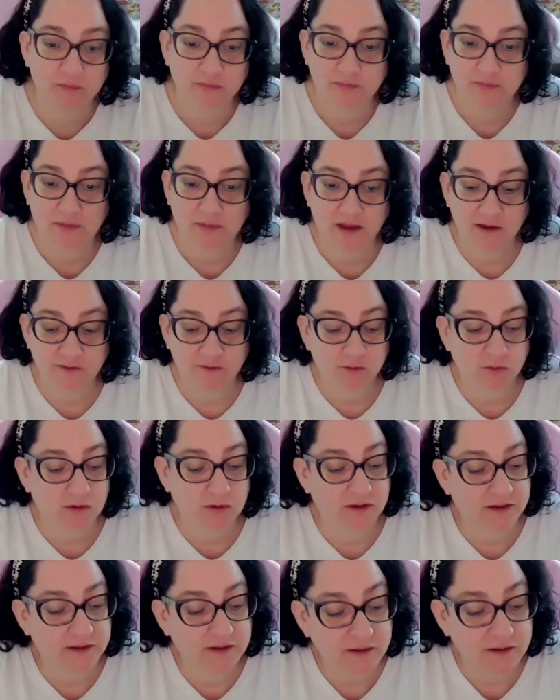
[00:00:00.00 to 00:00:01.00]
pay for
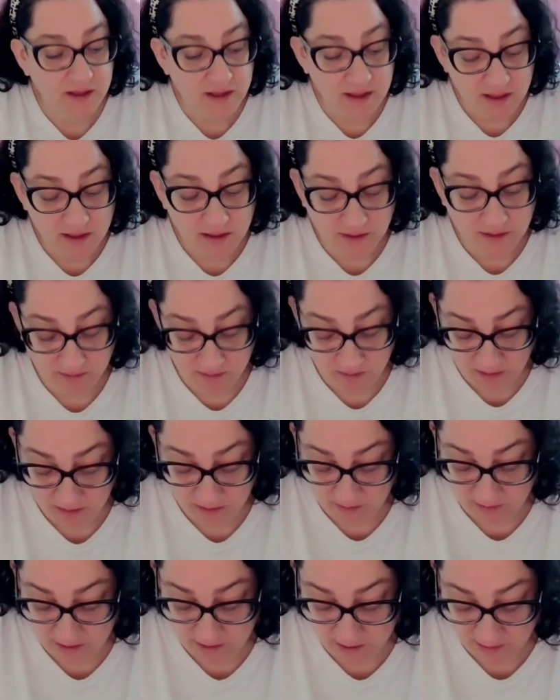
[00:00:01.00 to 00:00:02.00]
it.
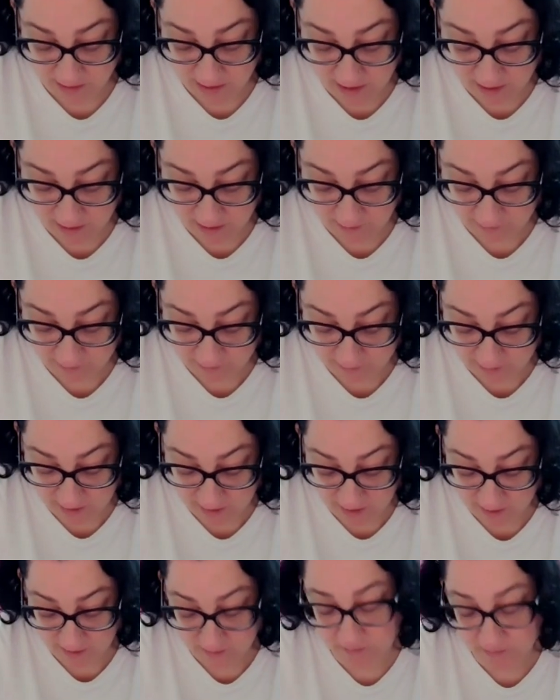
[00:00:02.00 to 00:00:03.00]
In that case,
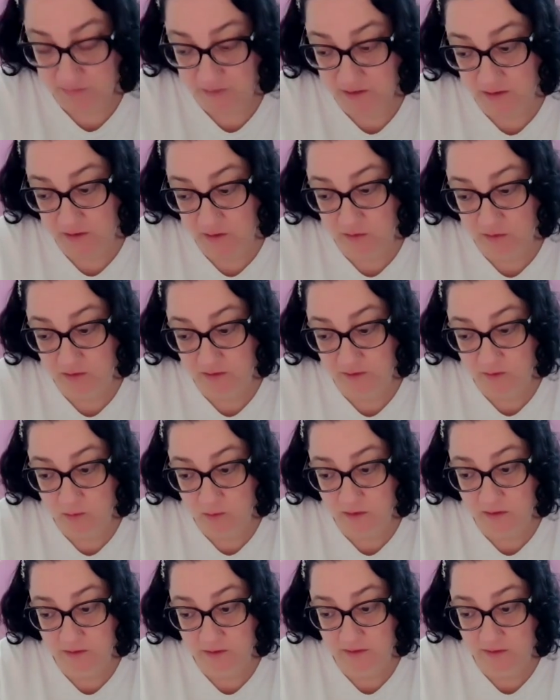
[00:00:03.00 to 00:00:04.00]
then you just
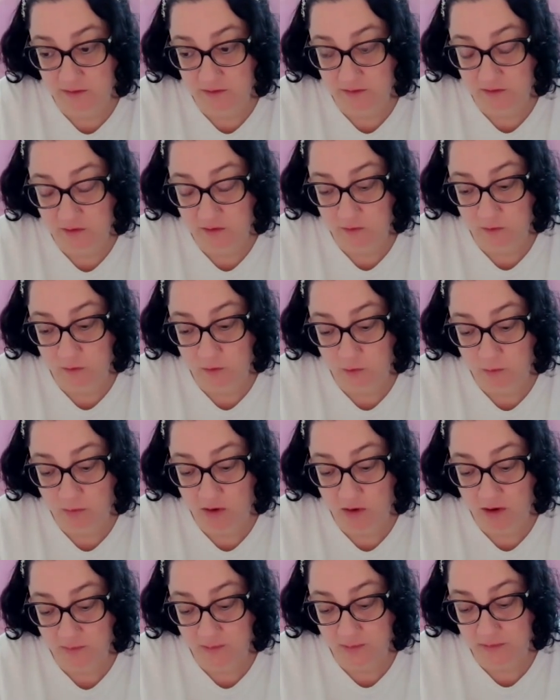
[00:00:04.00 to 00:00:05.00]
want to
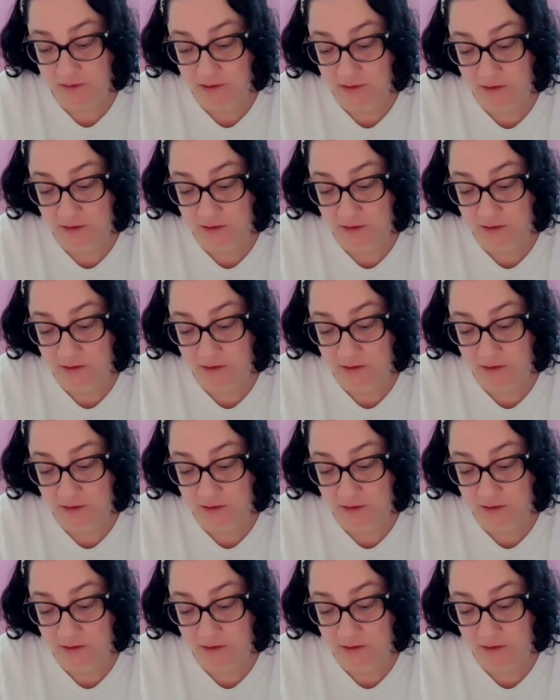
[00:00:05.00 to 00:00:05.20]
probably